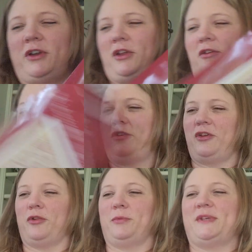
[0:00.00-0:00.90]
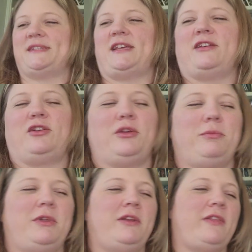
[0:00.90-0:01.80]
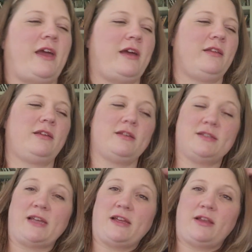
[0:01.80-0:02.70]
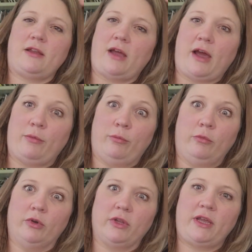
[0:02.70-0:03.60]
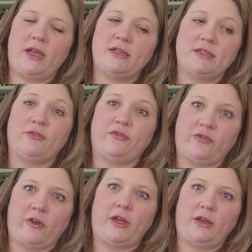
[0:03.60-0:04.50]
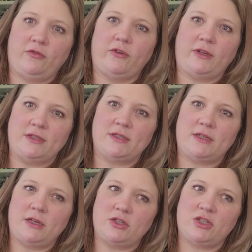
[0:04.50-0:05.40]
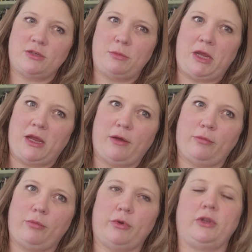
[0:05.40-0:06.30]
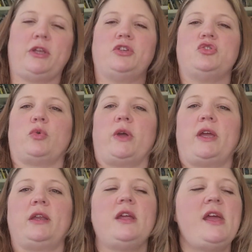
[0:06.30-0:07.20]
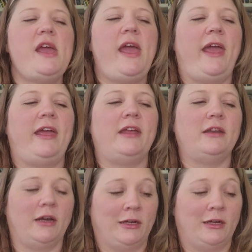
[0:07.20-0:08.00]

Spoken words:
do. Y'all will be seeing a good bit of that, because I'm really, it's a fun stitch to me. I really enjoy it, and